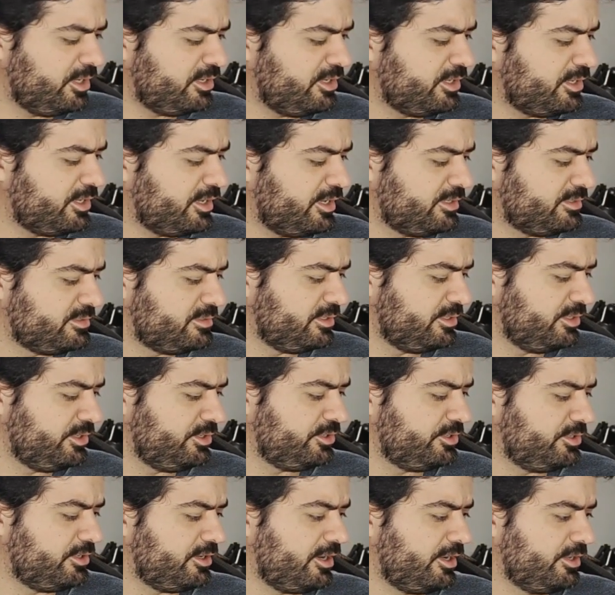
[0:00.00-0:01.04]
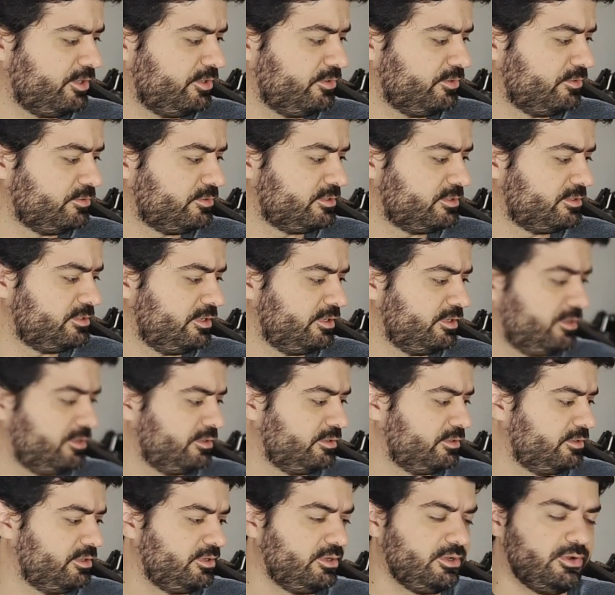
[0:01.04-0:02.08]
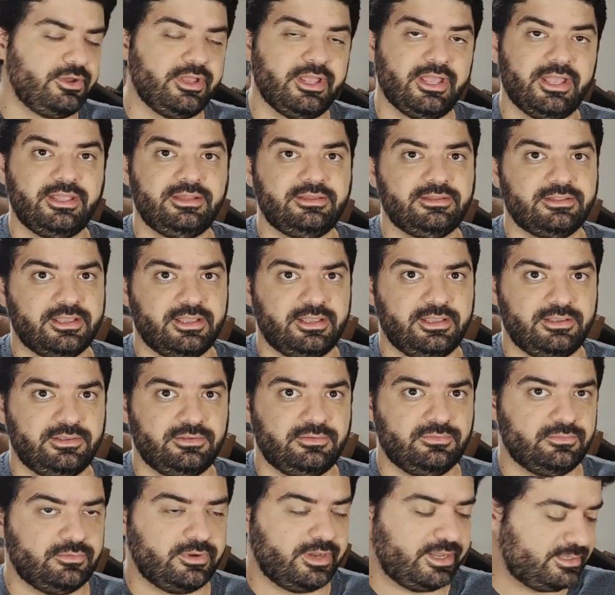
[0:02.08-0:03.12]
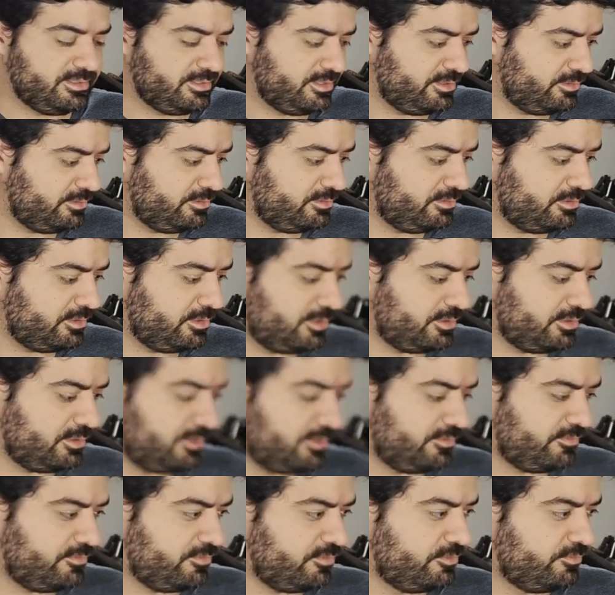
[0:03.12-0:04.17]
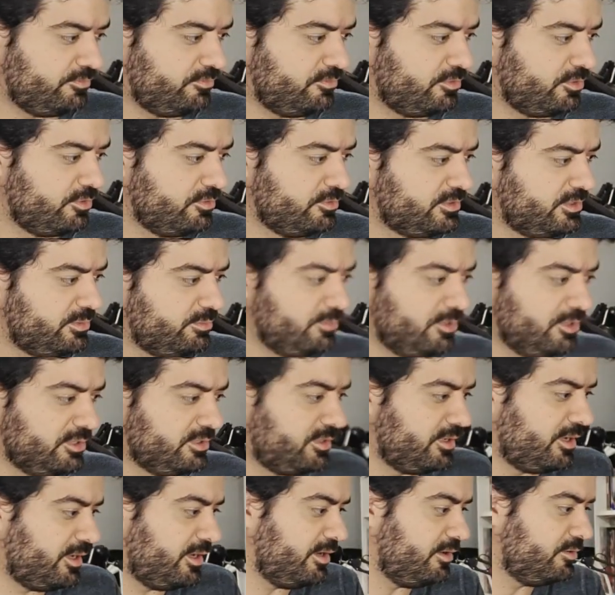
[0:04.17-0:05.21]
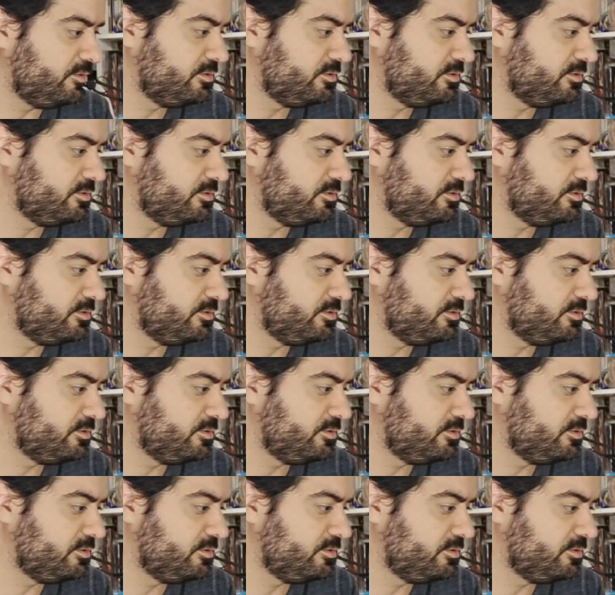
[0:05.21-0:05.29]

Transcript: many cases here I use the 8K resin from Frozen, but I